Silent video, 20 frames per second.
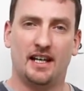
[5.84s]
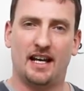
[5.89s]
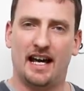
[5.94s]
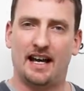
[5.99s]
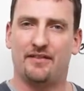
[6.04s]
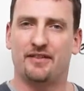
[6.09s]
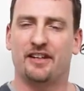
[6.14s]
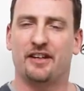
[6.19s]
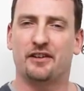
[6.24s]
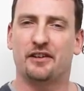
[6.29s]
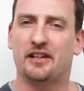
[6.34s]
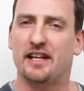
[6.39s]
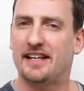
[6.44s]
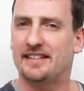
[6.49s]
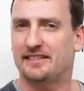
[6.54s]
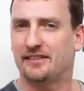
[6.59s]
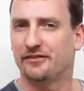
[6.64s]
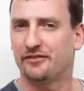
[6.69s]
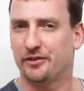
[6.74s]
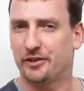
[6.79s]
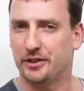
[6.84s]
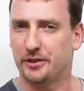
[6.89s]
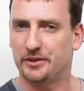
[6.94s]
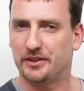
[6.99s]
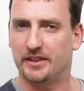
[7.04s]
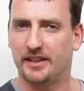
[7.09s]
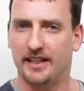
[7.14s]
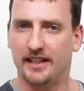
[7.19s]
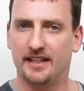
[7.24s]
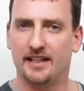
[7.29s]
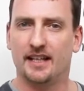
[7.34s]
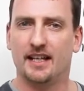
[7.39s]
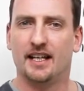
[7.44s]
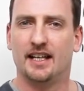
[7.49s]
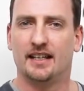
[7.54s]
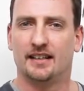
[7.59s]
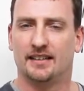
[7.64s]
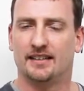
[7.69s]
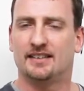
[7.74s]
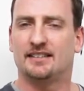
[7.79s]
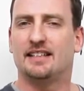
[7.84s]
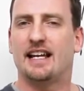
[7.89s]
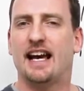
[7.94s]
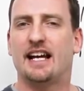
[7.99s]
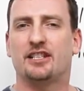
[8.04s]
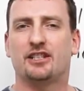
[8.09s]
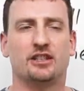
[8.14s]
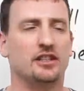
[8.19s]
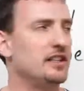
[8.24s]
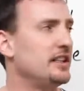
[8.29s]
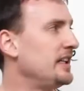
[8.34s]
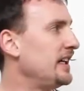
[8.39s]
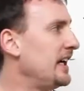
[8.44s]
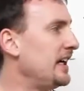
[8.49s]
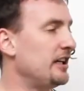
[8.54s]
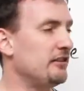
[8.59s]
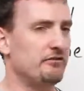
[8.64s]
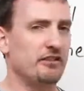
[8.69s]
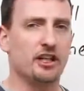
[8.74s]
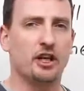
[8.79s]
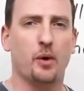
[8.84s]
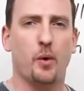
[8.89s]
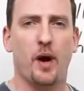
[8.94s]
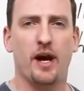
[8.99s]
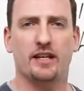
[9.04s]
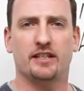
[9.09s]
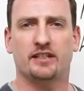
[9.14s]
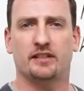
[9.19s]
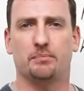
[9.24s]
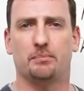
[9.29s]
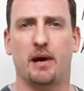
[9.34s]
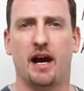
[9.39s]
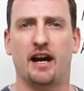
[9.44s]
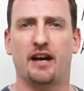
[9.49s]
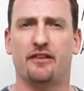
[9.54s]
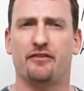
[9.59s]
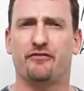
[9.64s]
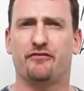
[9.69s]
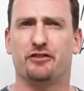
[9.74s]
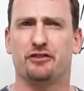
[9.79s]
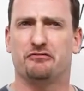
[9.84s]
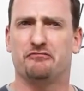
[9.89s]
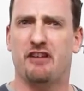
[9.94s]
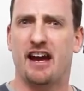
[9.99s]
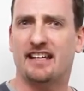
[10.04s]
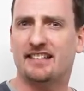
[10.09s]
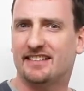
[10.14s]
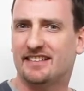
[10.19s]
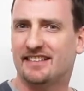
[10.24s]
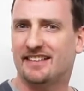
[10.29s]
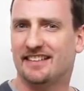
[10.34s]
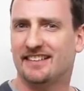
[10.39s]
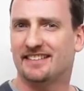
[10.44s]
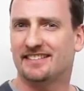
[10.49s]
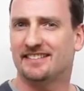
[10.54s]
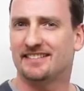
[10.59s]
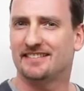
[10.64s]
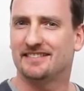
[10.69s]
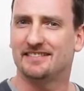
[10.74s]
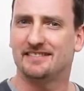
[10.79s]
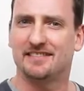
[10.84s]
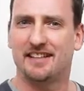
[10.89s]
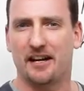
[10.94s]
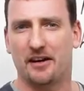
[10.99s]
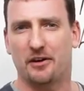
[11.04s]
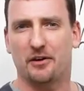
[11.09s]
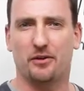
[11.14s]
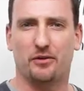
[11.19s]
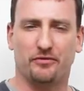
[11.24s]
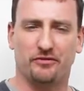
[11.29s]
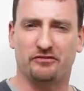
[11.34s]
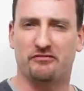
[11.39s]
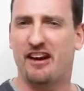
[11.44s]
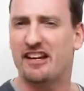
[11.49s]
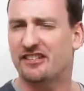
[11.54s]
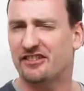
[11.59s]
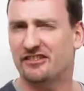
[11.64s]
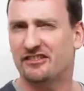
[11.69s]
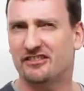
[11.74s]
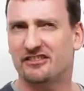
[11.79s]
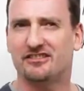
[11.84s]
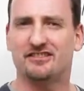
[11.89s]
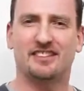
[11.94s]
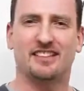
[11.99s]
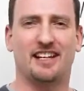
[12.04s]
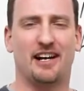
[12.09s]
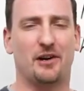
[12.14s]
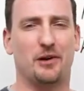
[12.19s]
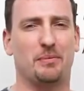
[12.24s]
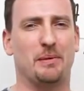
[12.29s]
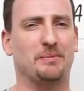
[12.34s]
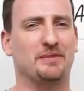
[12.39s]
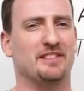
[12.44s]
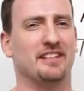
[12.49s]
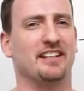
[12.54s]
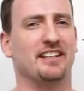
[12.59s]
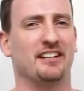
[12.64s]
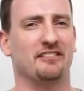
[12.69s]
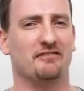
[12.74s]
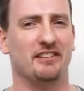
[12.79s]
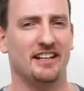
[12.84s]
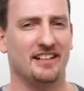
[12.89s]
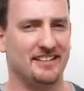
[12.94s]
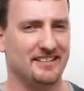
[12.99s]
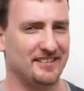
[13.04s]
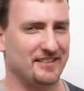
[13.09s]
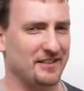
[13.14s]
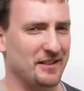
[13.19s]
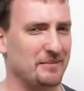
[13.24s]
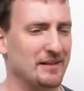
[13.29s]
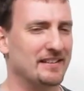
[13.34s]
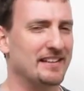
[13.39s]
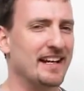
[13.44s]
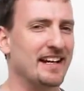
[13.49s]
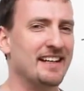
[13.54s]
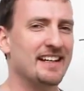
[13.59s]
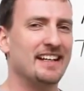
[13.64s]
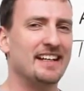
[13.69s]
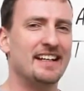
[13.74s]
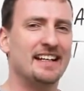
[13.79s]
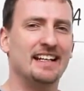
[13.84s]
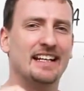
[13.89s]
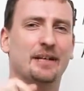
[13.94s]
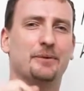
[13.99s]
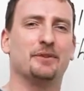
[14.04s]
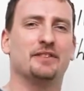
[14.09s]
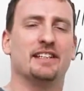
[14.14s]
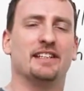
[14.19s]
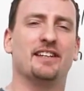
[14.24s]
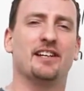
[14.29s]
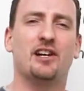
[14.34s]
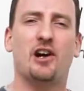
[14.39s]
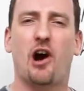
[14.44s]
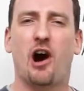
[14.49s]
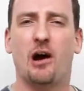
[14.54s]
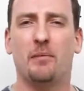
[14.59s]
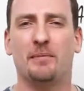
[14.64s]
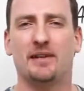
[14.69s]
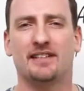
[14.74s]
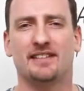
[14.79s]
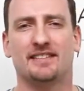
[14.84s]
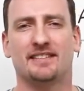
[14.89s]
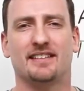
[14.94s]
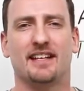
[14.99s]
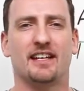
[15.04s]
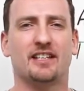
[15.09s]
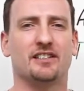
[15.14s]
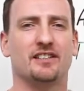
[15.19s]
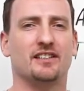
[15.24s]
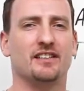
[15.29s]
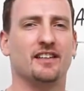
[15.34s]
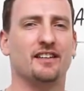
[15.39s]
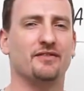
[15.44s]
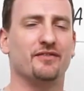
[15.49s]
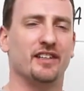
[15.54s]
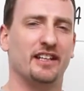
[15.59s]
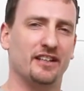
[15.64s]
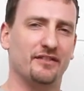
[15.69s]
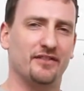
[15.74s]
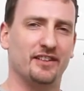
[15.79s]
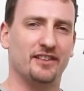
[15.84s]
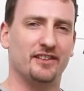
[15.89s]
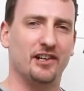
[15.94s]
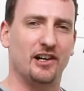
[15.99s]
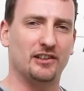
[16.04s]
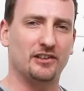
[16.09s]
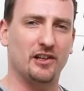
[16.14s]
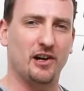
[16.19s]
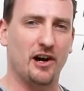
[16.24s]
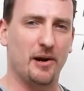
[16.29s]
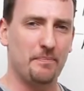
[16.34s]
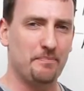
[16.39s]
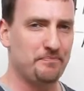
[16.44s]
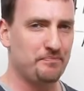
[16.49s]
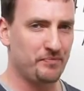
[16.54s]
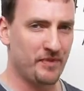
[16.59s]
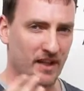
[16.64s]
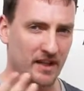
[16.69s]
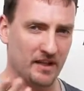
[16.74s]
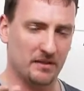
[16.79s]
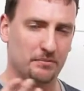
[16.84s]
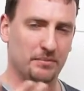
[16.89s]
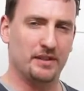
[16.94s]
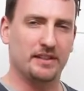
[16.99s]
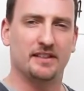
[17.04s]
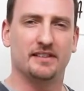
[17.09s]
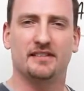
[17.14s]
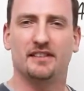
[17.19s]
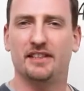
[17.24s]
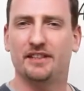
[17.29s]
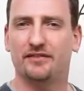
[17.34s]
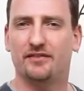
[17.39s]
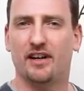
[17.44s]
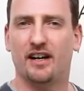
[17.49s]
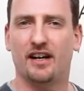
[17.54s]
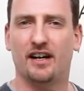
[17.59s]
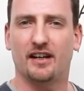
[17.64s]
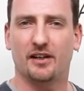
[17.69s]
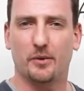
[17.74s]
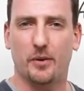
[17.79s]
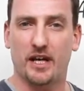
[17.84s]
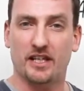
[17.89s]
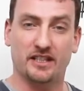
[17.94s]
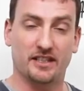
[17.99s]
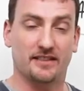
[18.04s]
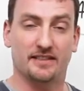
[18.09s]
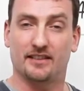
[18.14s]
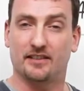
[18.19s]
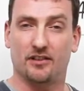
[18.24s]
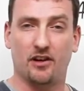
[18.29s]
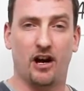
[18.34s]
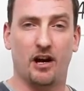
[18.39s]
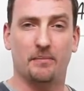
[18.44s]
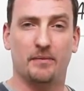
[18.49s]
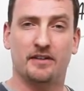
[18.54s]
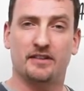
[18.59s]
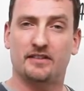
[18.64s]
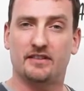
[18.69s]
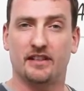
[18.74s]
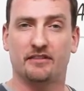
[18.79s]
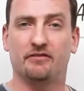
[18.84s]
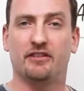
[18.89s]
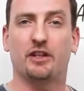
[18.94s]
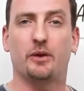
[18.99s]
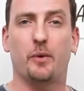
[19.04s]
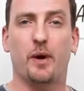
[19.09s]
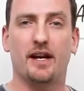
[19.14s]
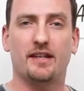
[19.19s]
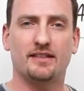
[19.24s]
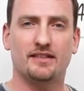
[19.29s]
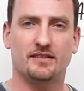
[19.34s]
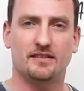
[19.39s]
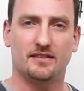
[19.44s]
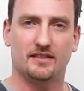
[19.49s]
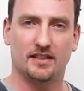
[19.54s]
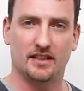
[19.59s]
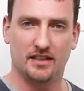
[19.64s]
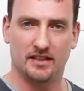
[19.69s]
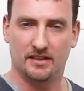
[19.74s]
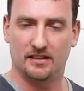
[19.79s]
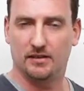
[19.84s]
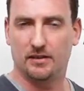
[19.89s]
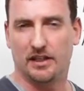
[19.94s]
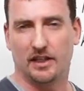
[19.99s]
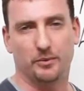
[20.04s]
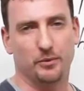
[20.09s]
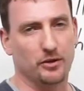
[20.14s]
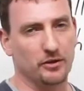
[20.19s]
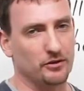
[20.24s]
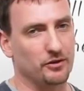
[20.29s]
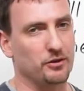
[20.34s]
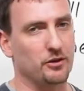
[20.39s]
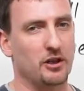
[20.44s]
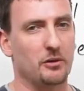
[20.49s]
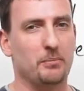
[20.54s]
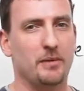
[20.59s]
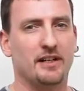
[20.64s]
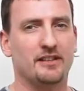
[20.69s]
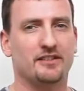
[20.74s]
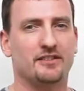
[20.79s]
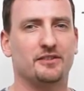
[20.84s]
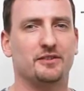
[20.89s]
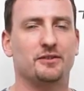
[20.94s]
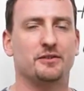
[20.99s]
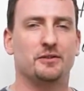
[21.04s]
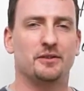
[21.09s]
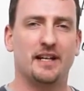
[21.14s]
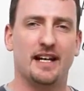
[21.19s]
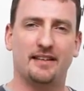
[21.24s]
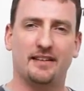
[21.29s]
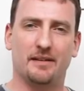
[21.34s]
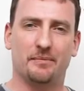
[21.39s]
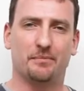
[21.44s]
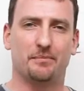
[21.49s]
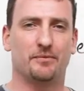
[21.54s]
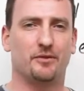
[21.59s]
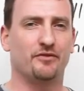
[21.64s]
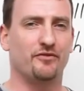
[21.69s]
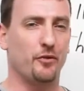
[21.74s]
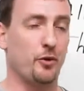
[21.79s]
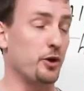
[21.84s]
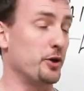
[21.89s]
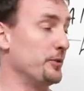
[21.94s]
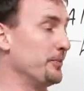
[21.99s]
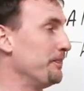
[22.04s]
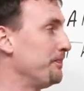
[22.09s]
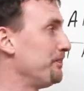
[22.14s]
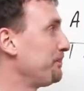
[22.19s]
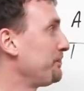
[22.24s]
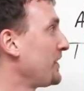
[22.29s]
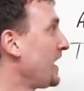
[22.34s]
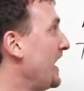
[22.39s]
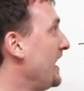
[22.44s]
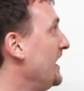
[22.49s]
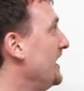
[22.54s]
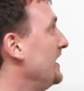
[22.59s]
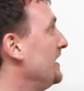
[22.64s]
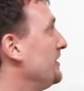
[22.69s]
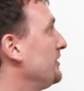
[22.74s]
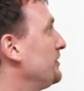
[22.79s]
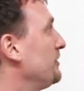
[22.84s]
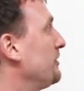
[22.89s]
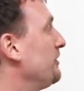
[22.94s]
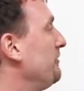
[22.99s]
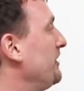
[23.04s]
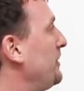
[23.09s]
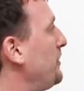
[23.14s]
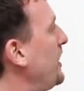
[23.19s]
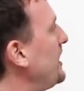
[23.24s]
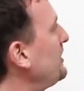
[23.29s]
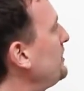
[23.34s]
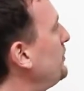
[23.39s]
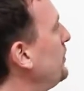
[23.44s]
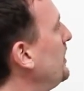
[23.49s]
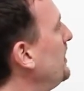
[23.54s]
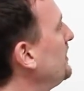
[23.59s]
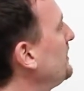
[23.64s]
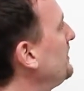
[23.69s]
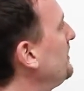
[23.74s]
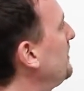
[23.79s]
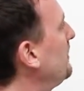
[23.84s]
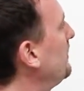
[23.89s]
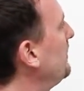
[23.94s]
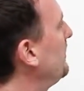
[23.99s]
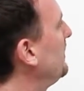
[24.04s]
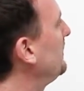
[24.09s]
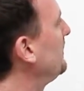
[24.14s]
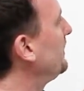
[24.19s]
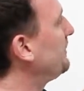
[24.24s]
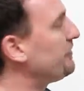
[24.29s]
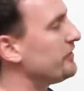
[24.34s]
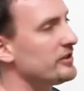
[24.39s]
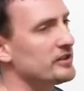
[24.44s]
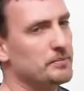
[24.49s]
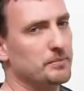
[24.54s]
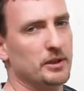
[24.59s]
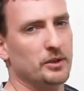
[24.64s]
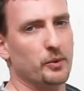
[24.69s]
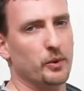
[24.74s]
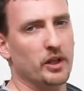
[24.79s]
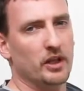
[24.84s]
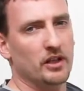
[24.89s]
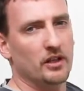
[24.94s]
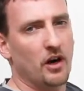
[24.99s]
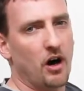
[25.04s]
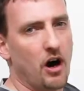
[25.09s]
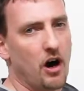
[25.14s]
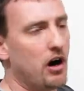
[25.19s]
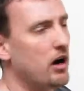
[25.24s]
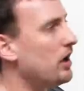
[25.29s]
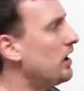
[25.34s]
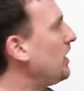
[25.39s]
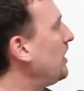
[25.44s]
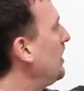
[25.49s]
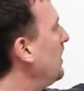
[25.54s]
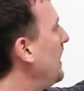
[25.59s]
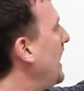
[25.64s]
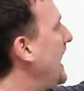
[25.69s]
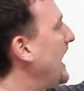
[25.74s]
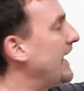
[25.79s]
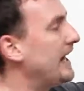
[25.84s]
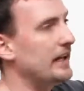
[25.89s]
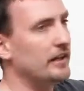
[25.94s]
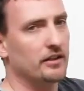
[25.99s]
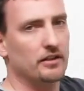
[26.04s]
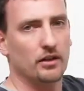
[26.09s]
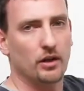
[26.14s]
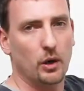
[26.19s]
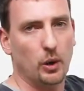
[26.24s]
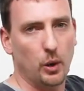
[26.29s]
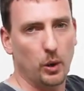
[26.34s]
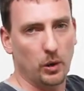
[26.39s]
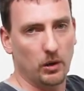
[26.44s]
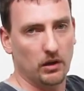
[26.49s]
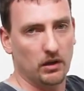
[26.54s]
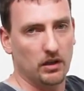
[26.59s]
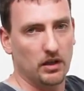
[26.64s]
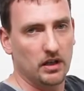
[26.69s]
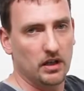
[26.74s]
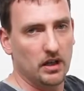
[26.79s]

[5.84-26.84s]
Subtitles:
I have another lesson for you today. This is actually a request by Fereser. I hope I'm saying it right. Sorry about that. It was in the comments section of ingvid.com. Please leave questions and comments and requests, and we'll do our best to get them for you. So the request was the difference between all and whole.